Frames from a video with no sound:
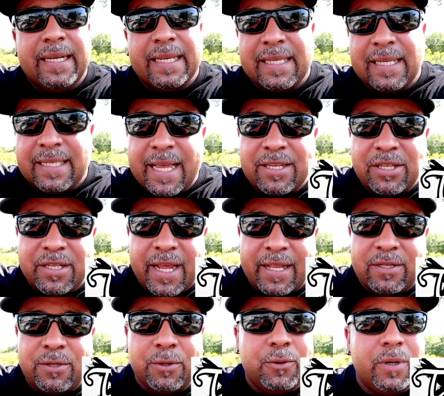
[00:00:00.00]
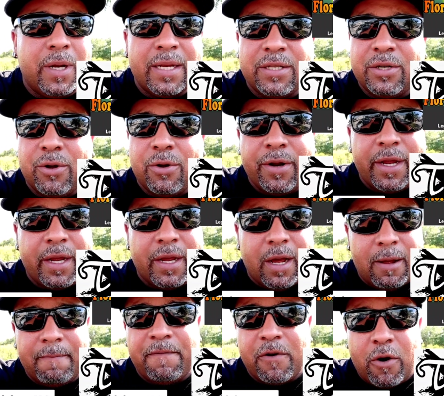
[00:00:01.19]
Dixie Station Tattoo, legendary
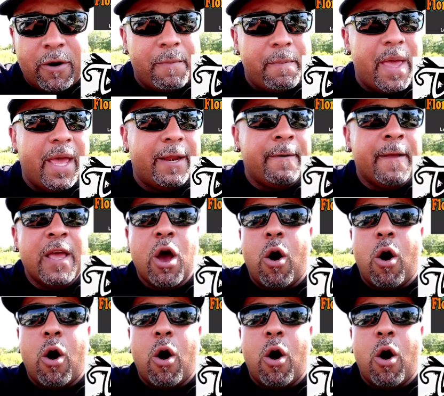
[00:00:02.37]
Florida man.